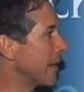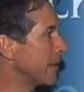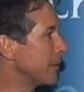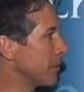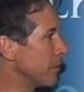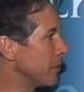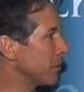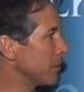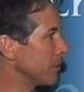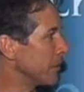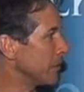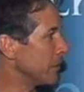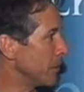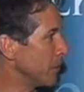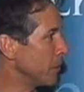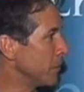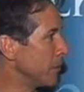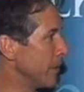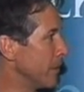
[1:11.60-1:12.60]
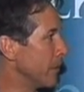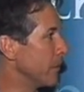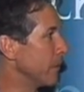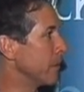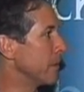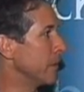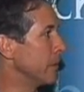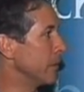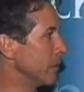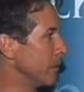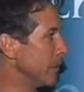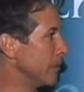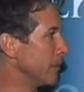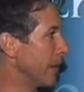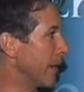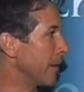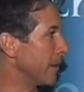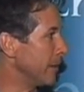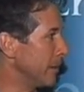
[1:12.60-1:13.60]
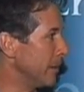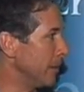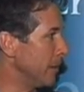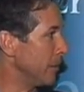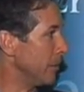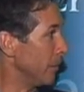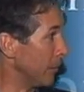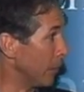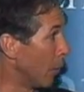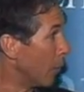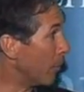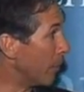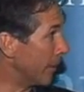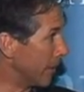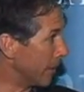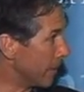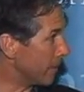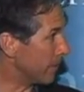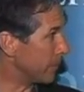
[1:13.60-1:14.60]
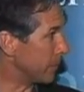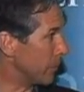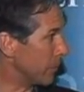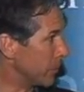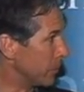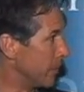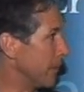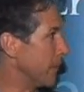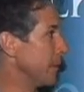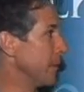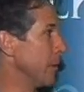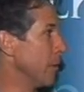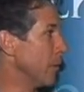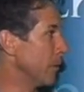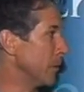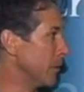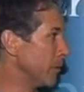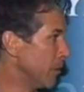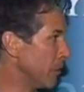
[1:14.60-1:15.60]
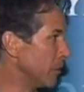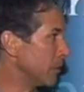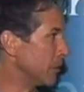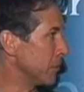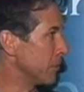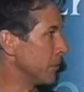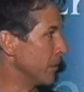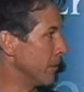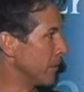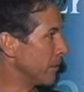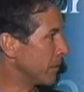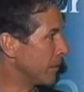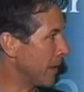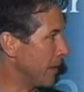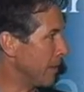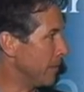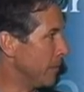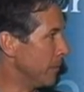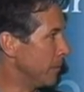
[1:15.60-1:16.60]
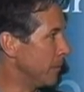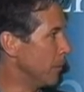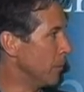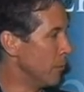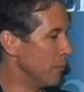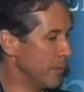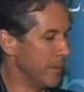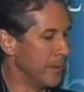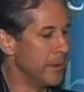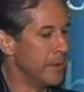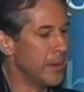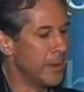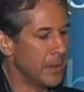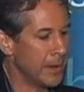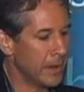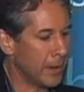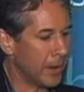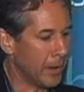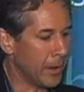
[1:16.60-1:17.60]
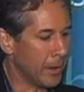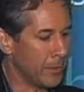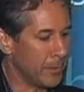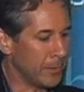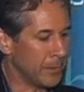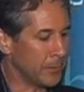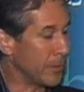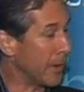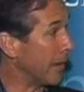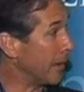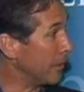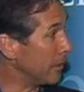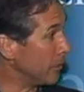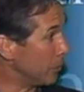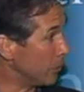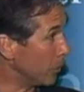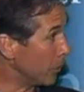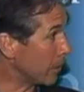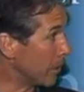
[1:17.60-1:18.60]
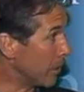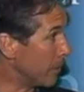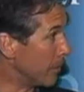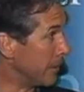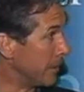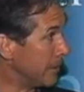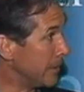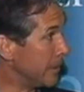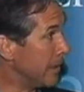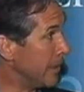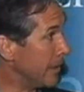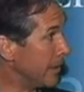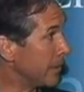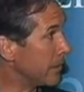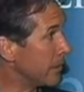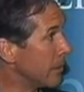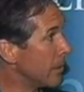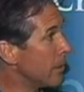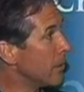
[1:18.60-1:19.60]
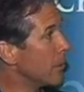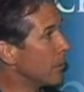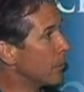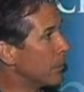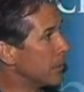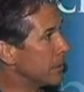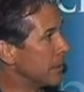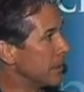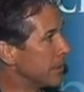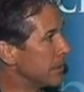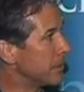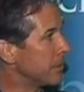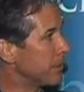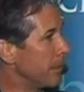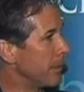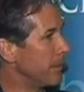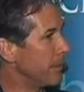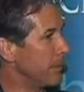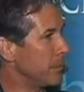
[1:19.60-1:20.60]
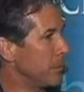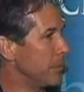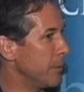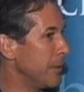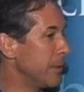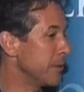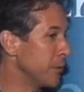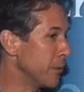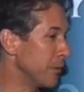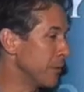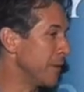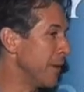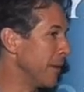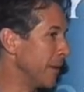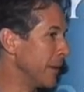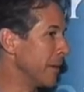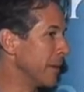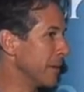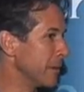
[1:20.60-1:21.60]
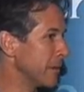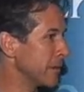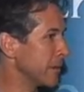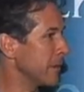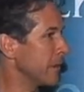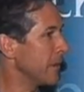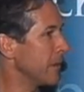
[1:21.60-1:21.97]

in social networking. You've got the opening up of social network, the open social sort of movement. You've got your company, Ning, which is sort of telling us